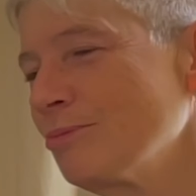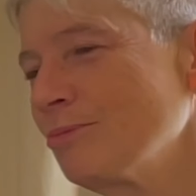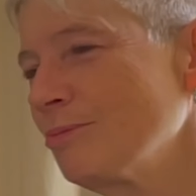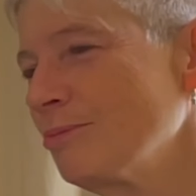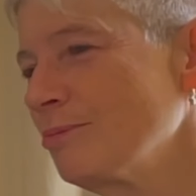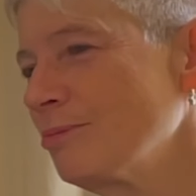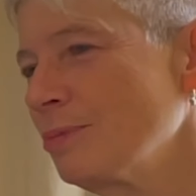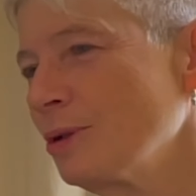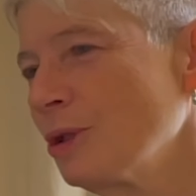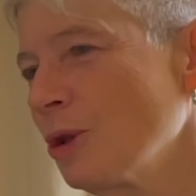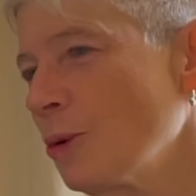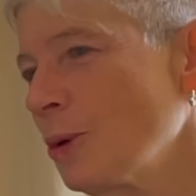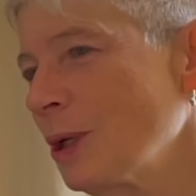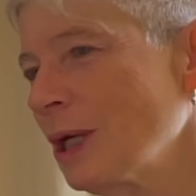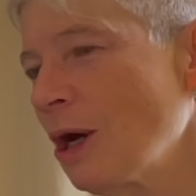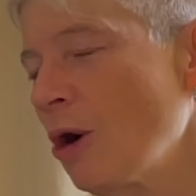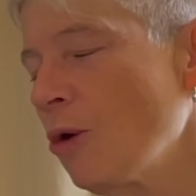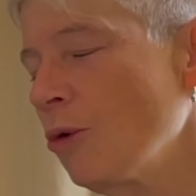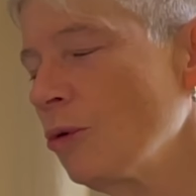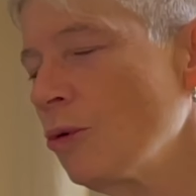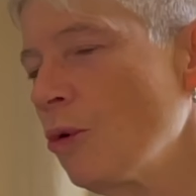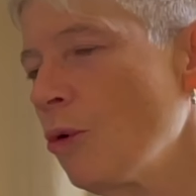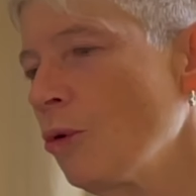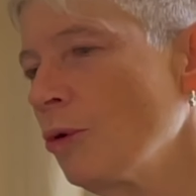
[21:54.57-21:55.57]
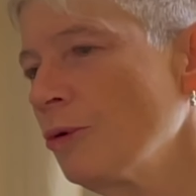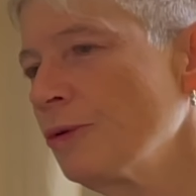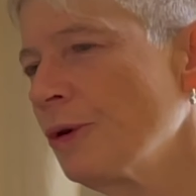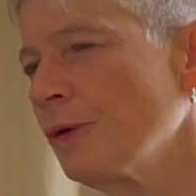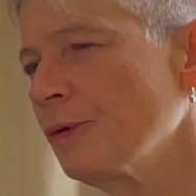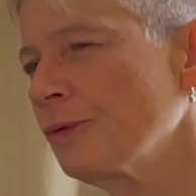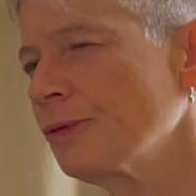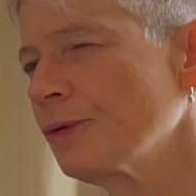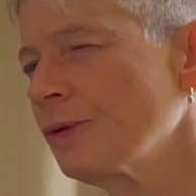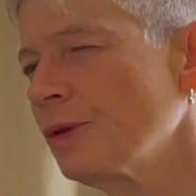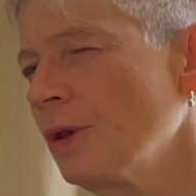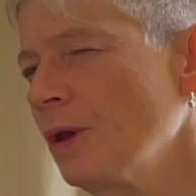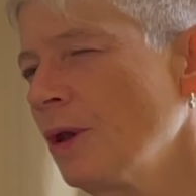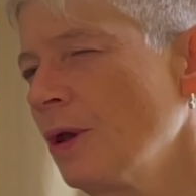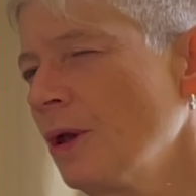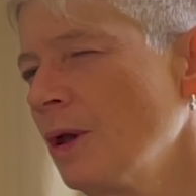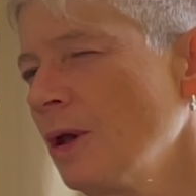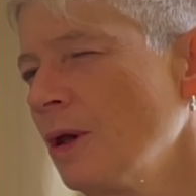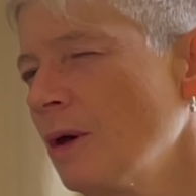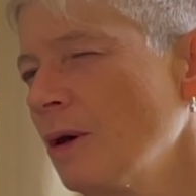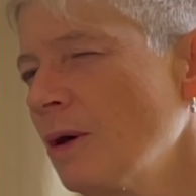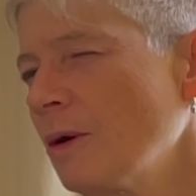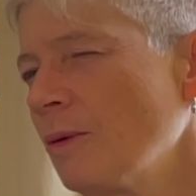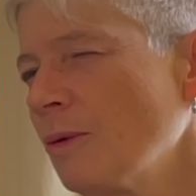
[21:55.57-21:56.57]
blowing whole notes.
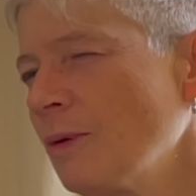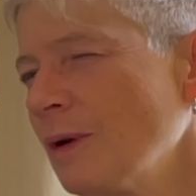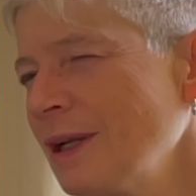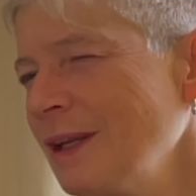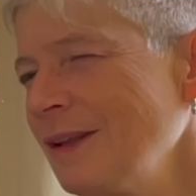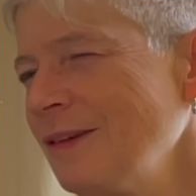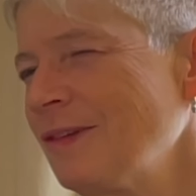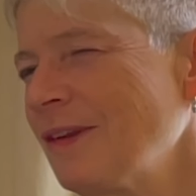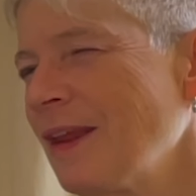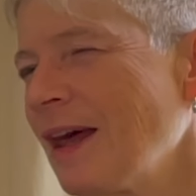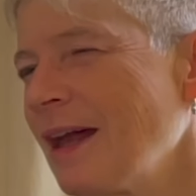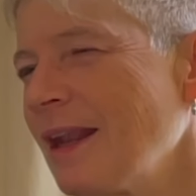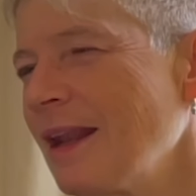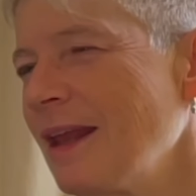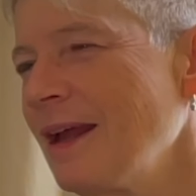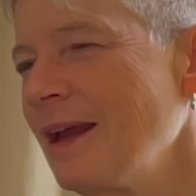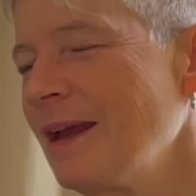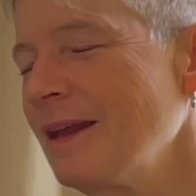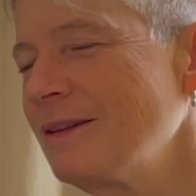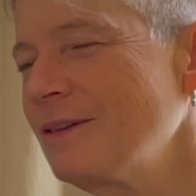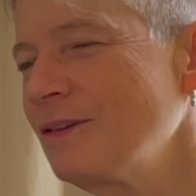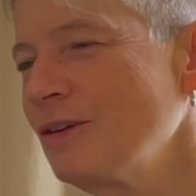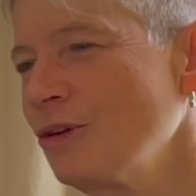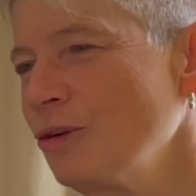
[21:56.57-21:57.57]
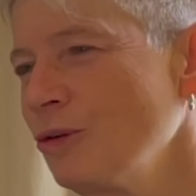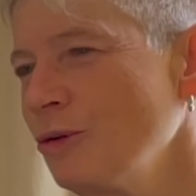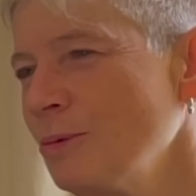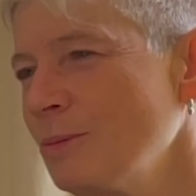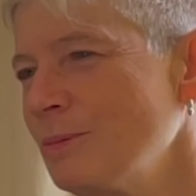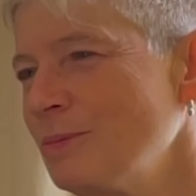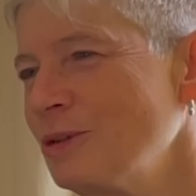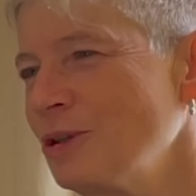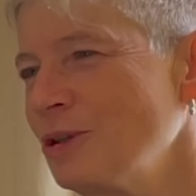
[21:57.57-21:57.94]
What is that tube